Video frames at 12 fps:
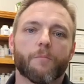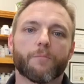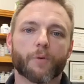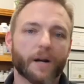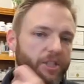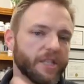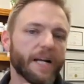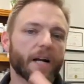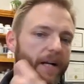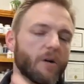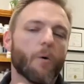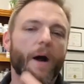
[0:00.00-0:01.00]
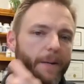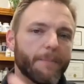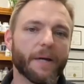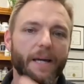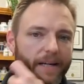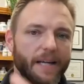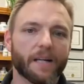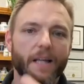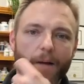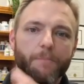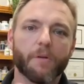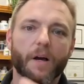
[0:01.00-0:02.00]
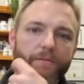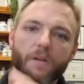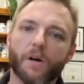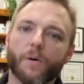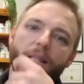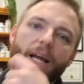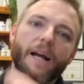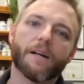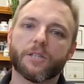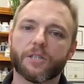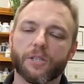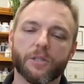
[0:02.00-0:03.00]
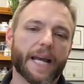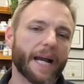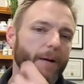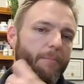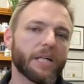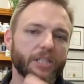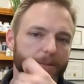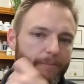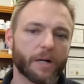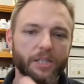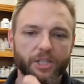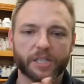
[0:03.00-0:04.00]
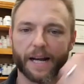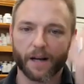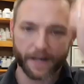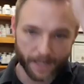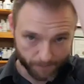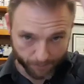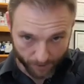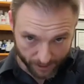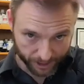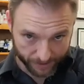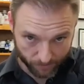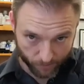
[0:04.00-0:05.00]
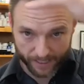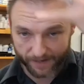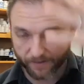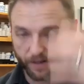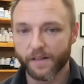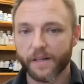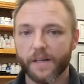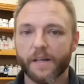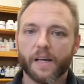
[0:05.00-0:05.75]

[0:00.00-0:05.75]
Brush the area quite a bit. Get a lot of blood flow in there. Just use a hairbrush and brush the area. Brush it, whatever.